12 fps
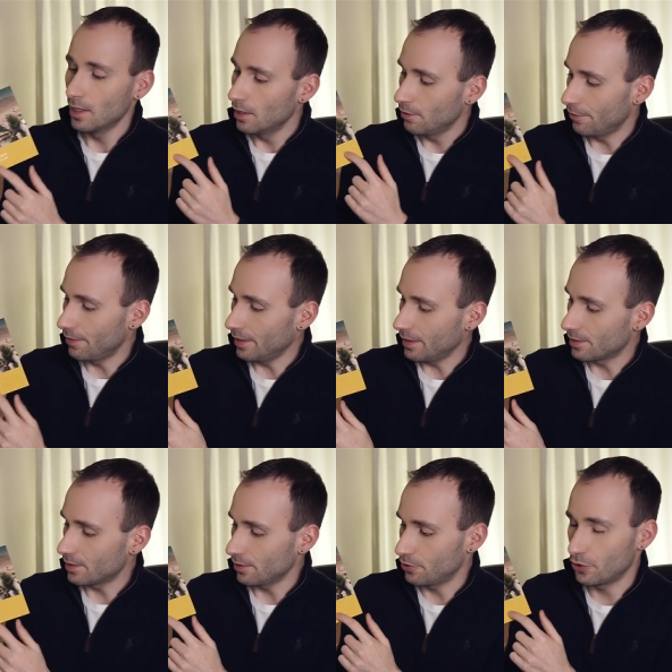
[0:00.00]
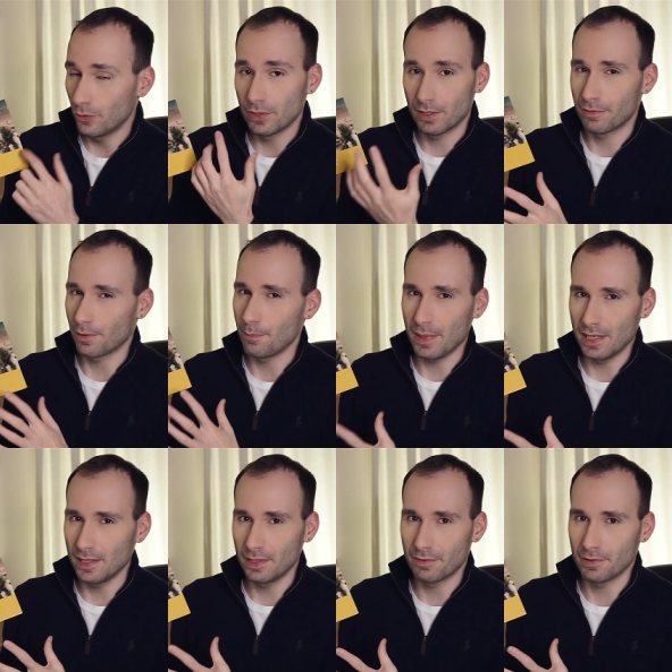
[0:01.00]
for this, choosing from
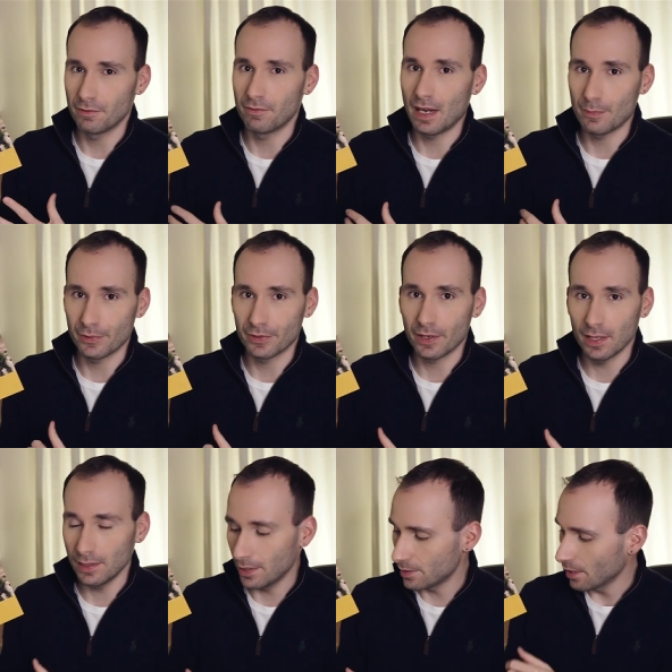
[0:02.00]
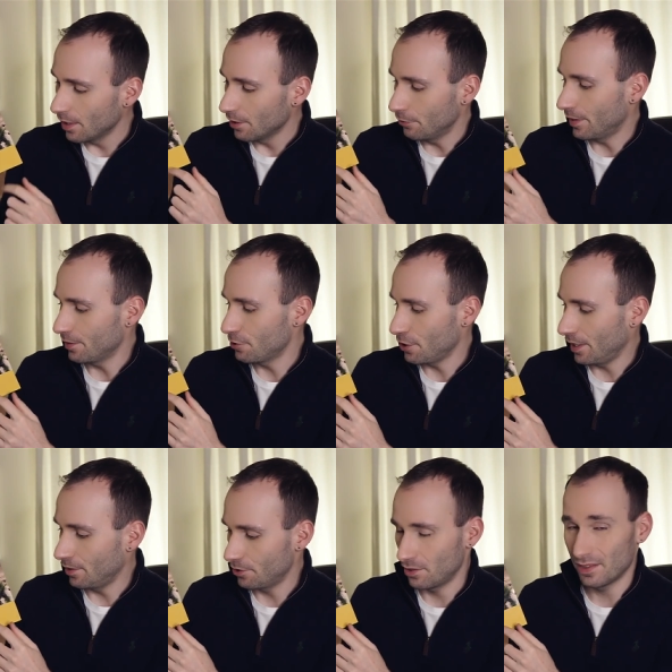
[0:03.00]
many different vibrant colors. You can
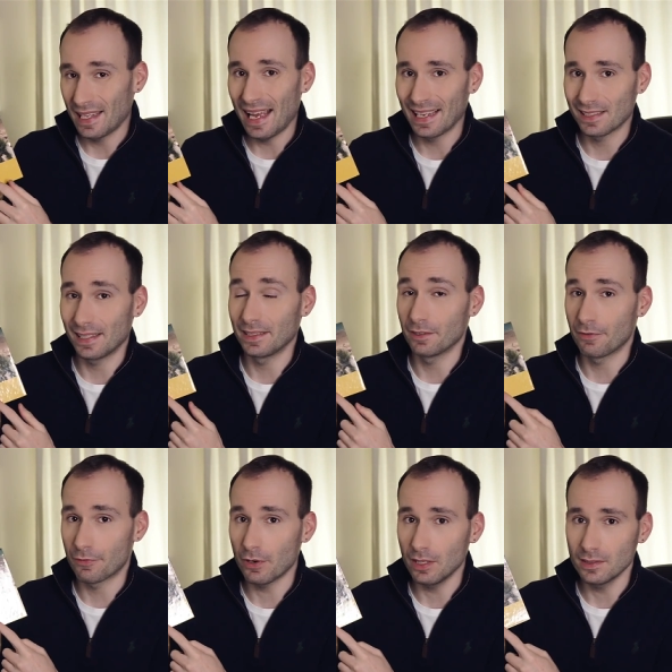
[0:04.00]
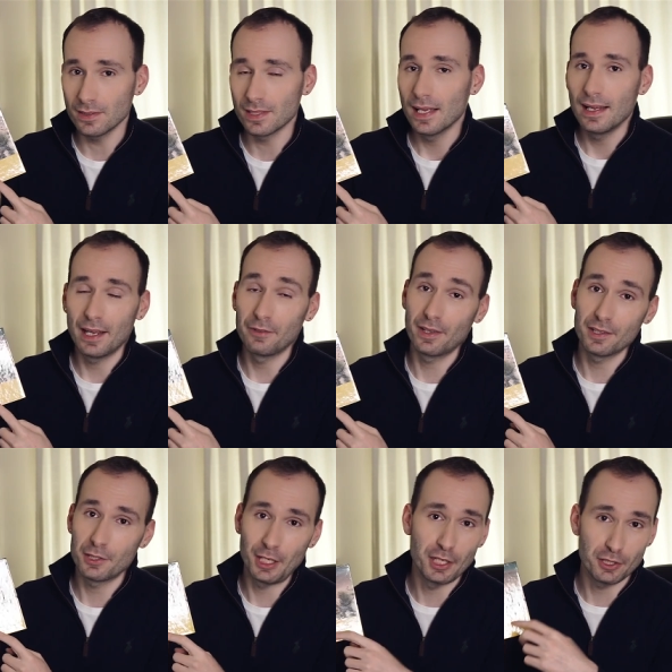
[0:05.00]
change the text at the front and you can
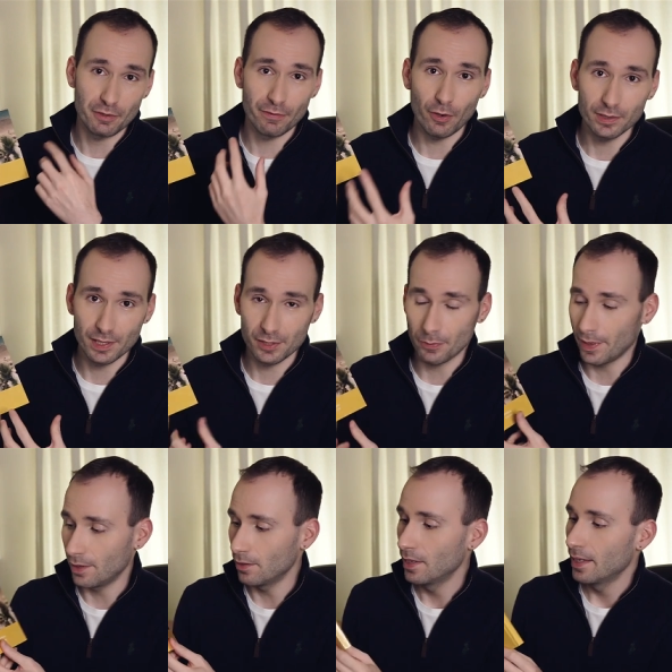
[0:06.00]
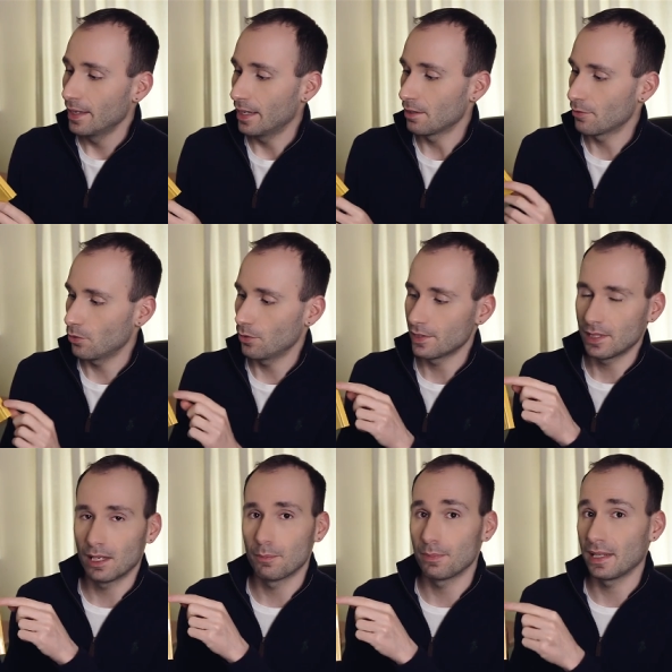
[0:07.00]
change the font as well. And of course
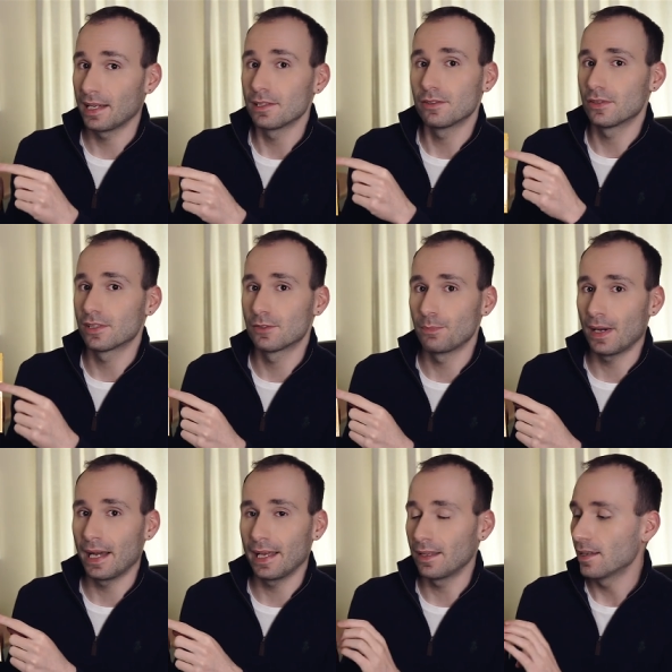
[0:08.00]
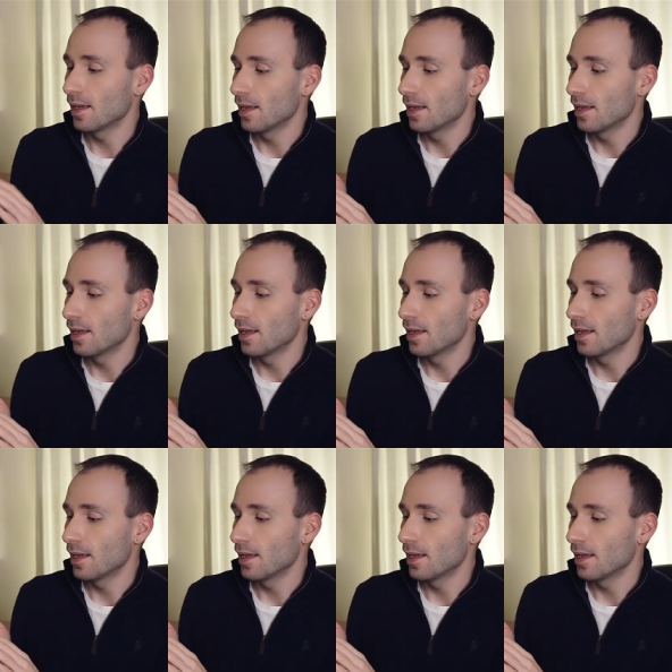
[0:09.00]
that applies to the spine,